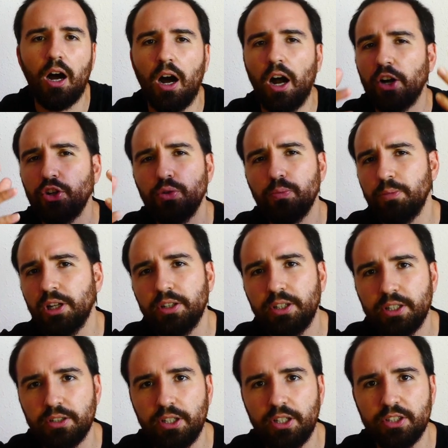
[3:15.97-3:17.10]
Are you
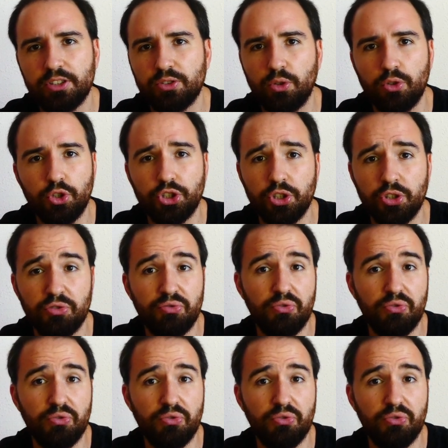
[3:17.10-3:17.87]
building this solution